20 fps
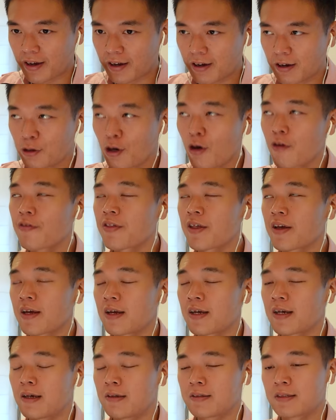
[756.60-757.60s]
non-thinking
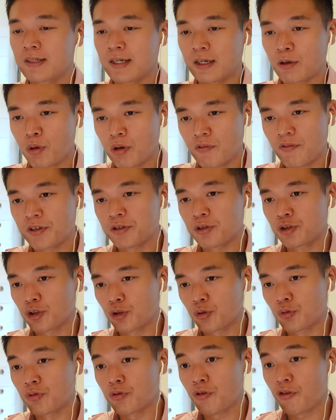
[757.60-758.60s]
is equivalent to
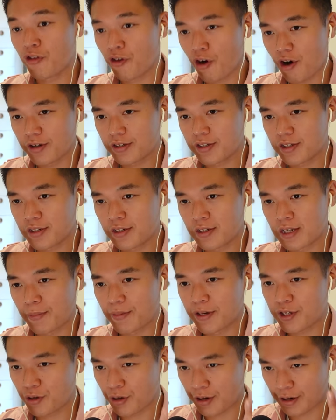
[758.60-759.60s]
thoughts. That means
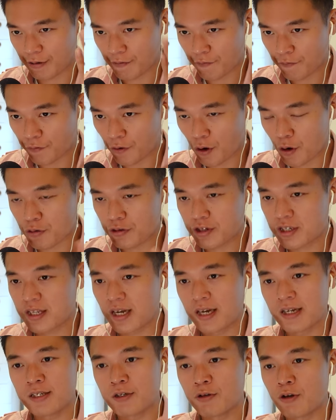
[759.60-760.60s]
you're in a flow
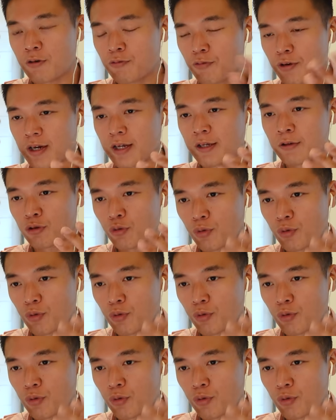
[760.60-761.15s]
state. You're really doing